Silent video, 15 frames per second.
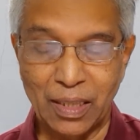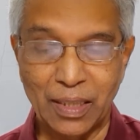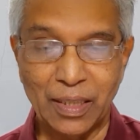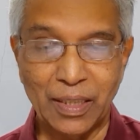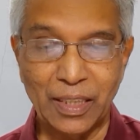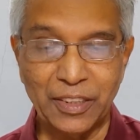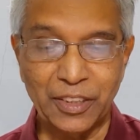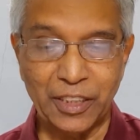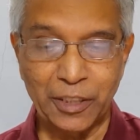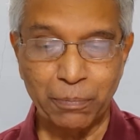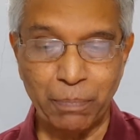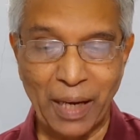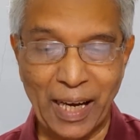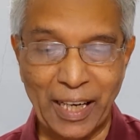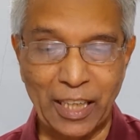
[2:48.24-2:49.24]
Next is
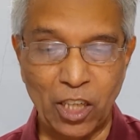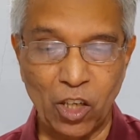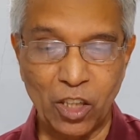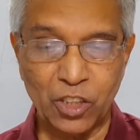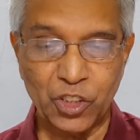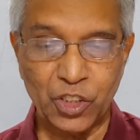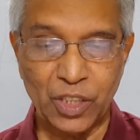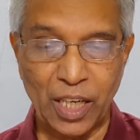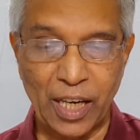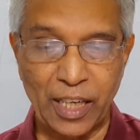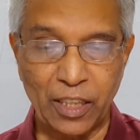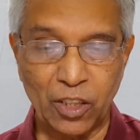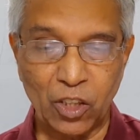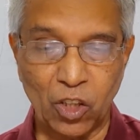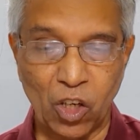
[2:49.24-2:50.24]
paradox
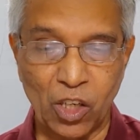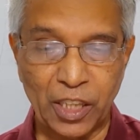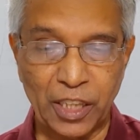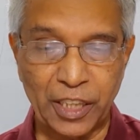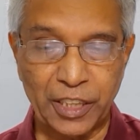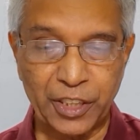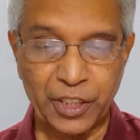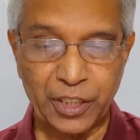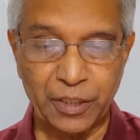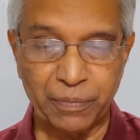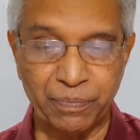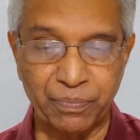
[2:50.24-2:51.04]
and contradiction.